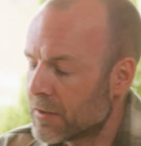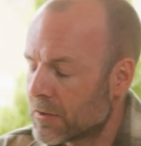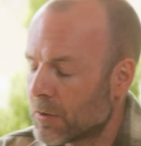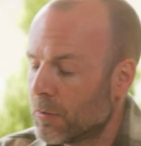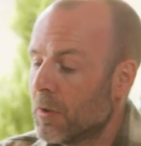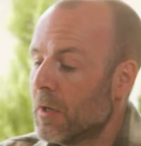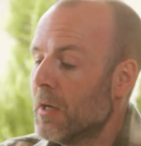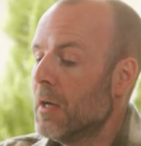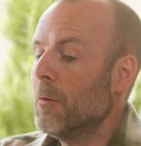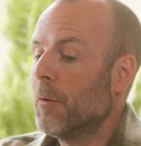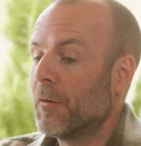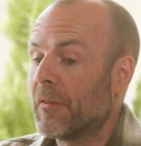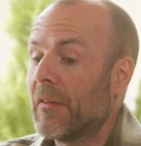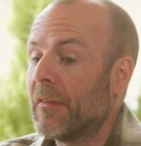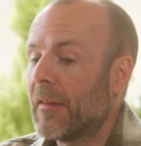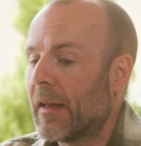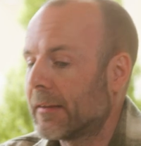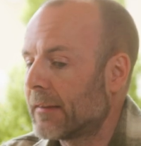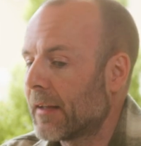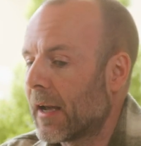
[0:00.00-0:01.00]
So within
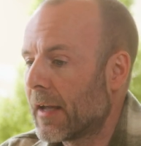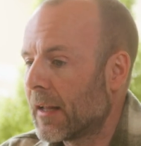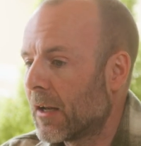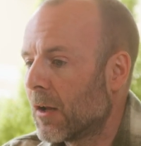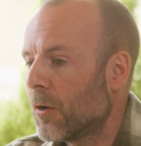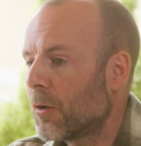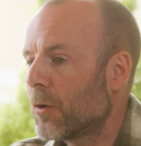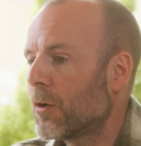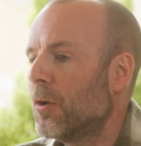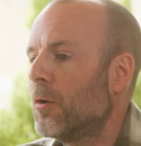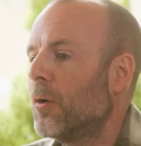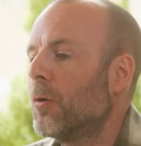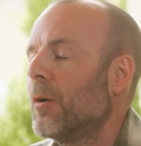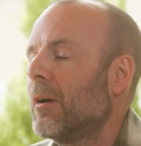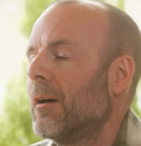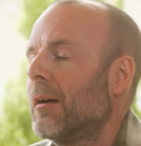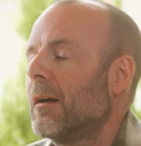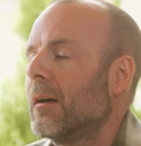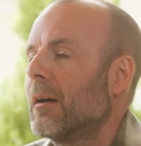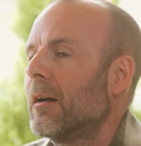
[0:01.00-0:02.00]
that dialogue, you know,
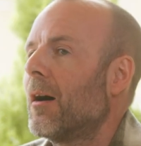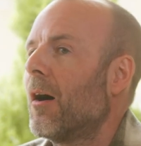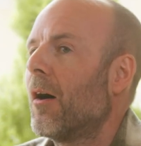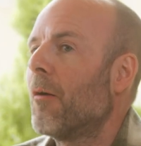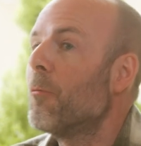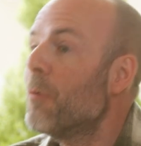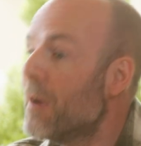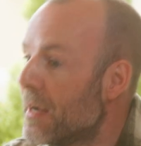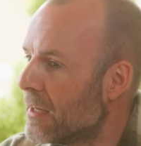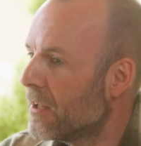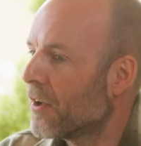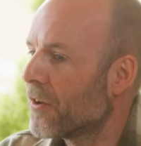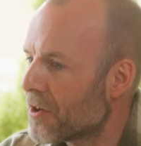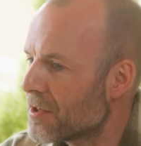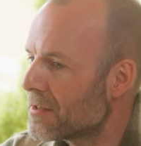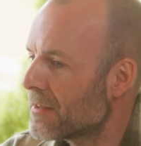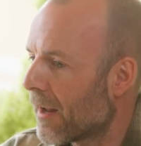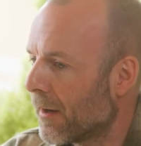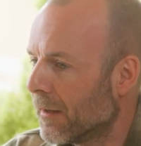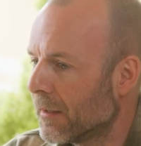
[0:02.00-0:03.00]
uh, really
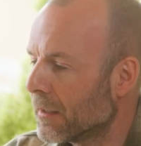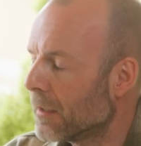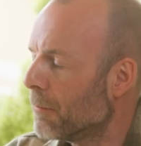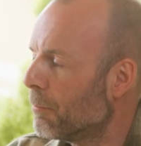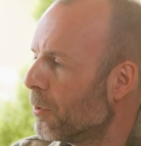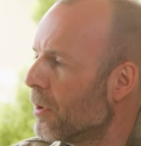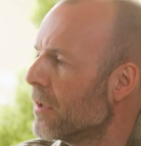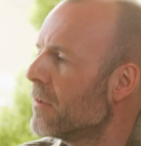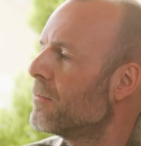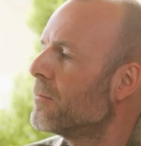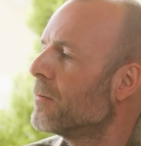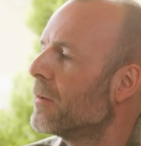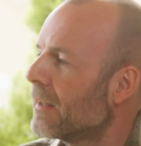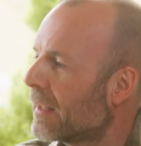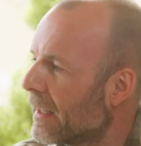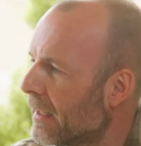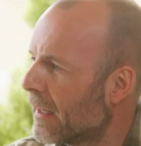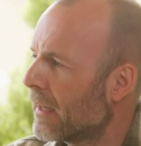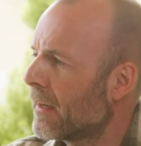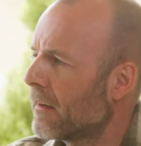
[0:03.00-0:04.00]
understanding the brief and
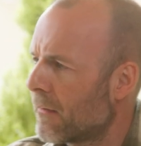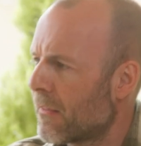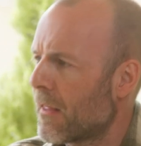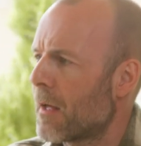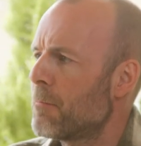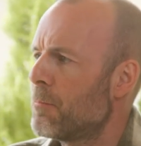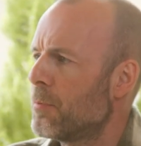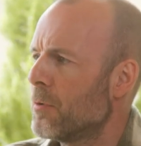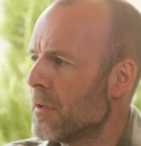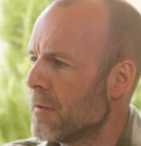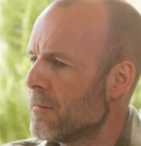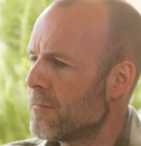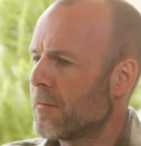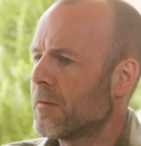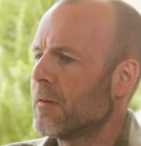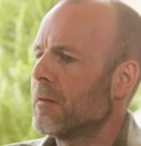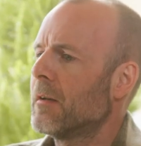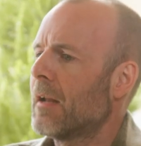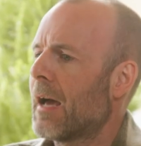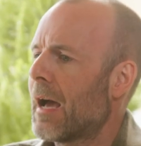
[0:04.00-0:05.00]
getting to that brief
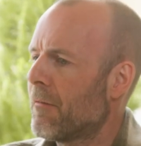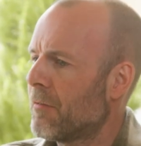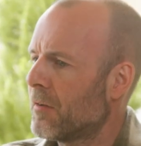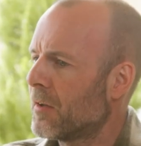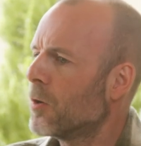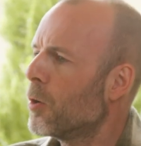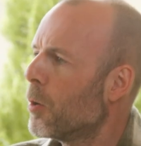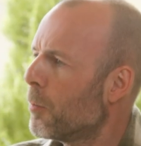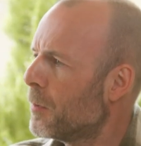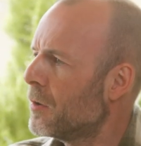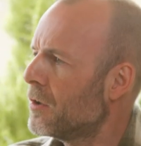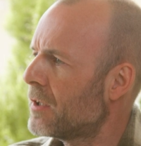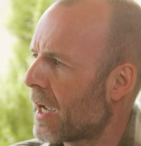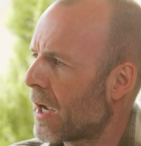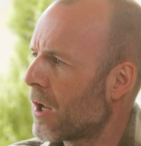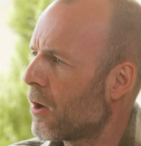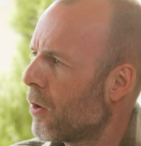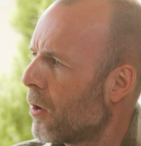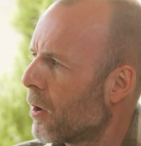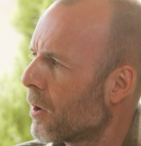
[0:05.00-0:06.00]
and having the open
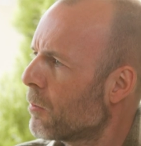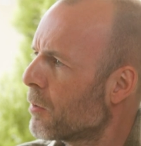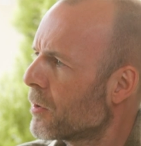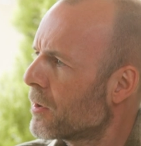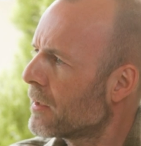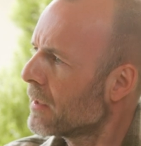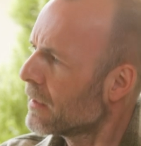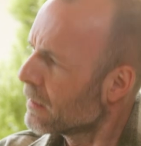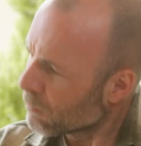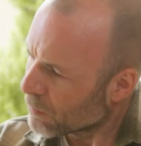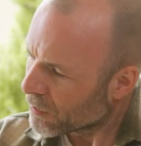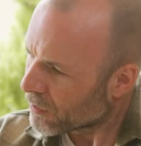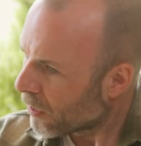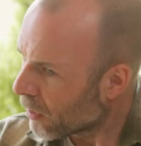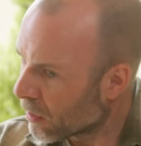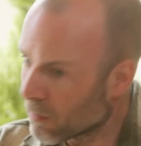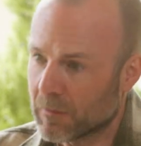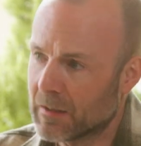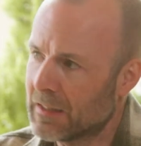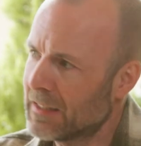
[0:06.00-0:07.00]
dialogue with the with
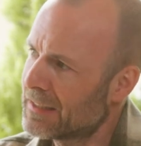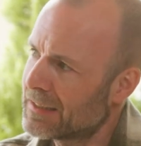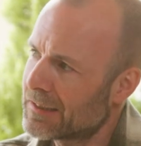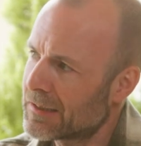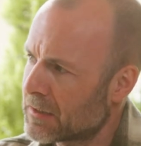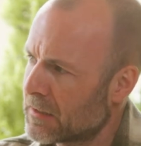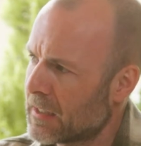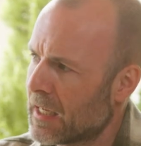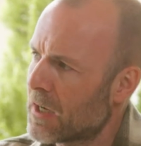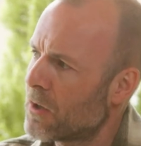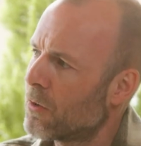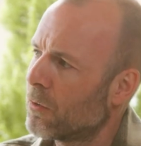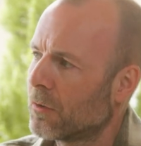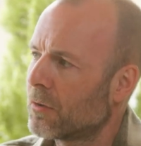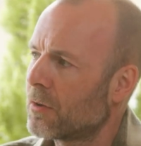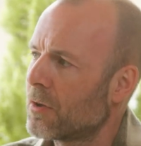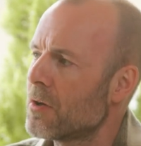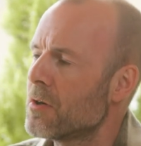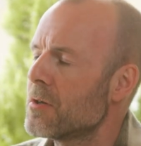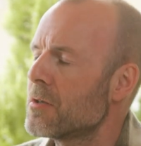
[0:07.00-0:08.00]
all of these
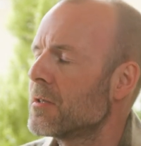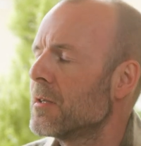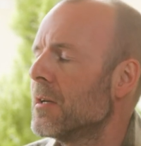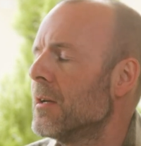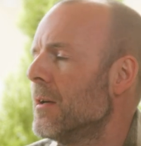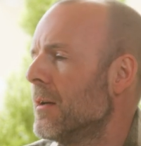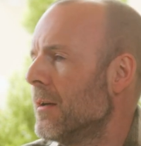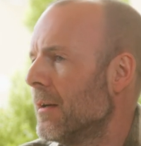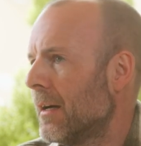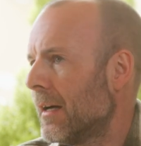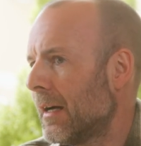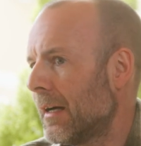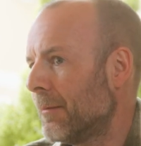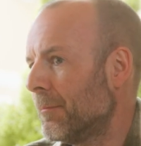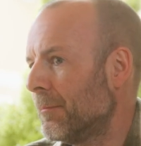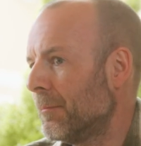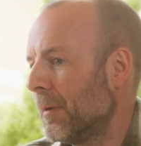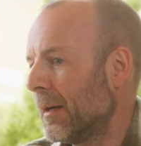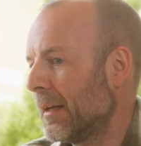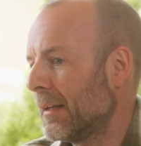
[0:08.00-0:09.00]
stakeholders,
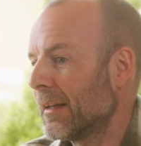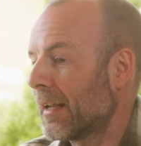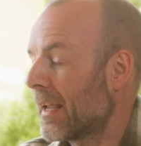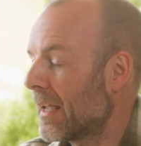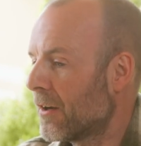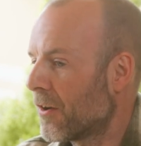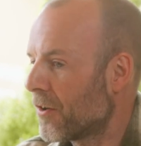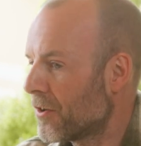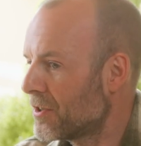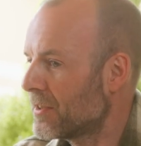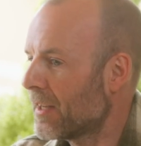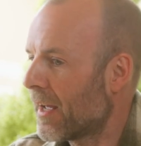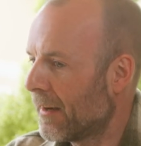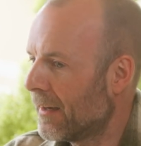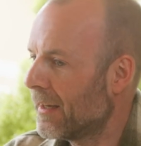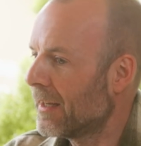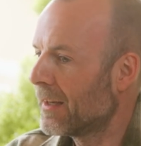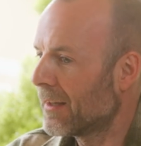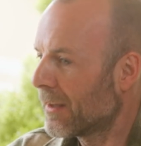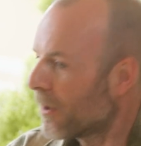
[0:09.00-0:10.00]
um, and again
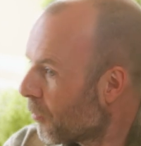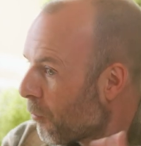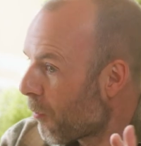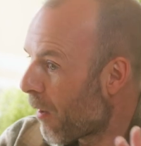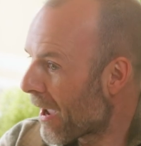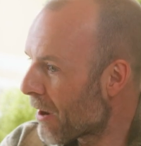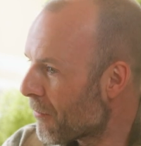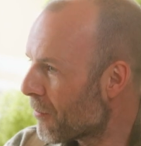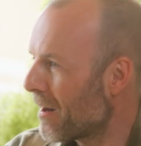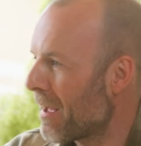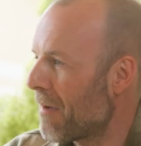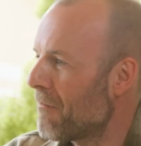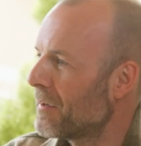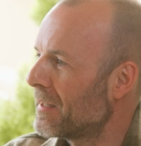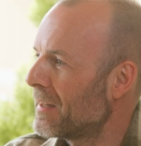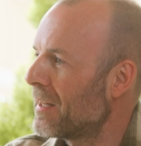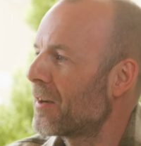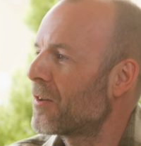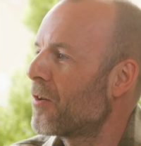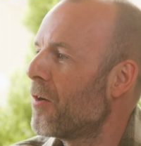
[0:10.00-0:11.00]
understanding you know why we're
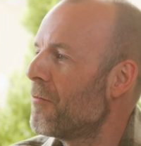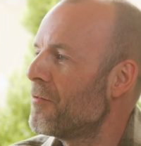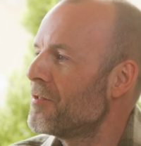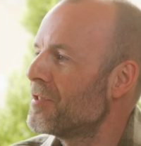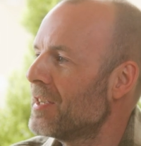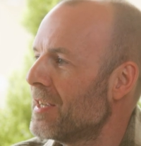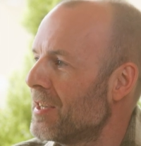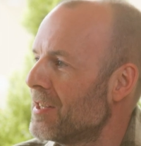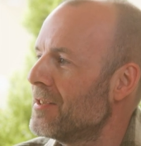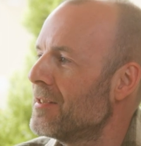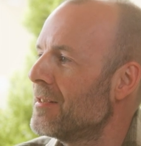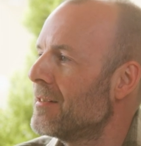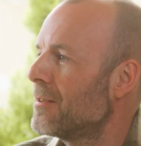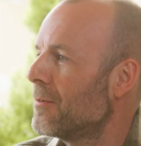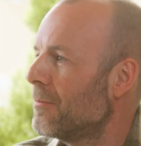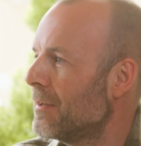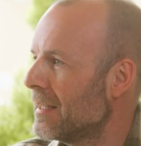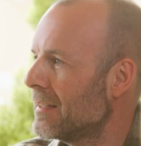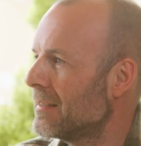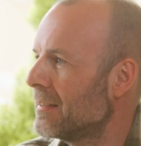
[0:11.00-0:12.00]
having that conversation
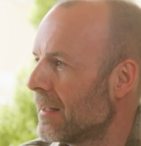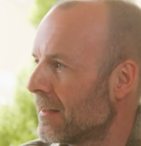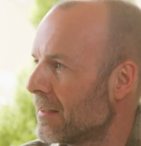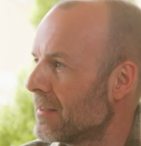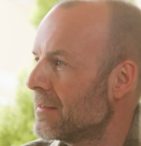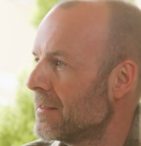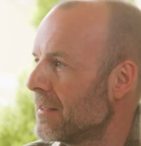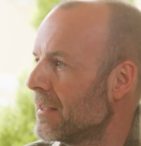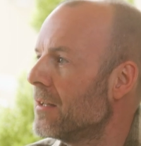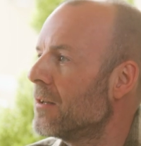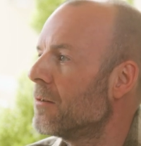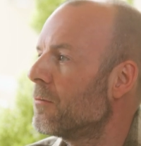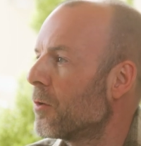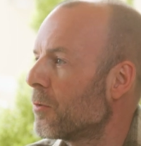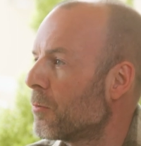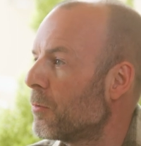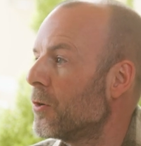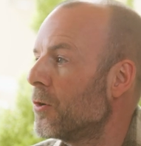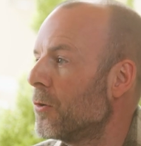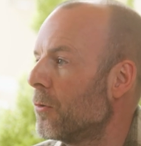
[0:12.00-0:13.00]
to really set the scene of
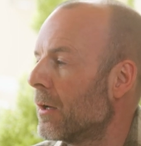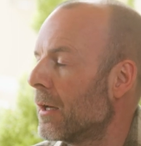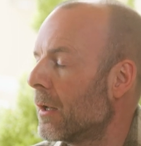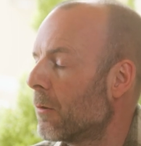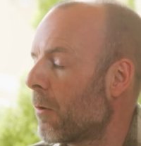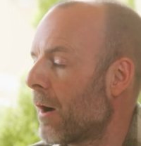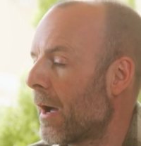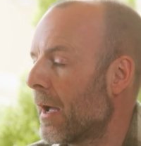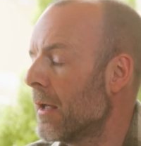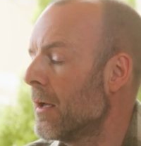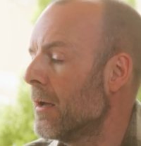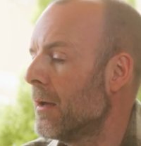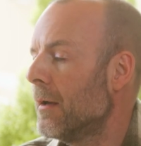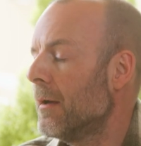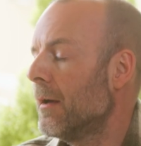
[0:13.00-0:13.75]
what we're doing and why.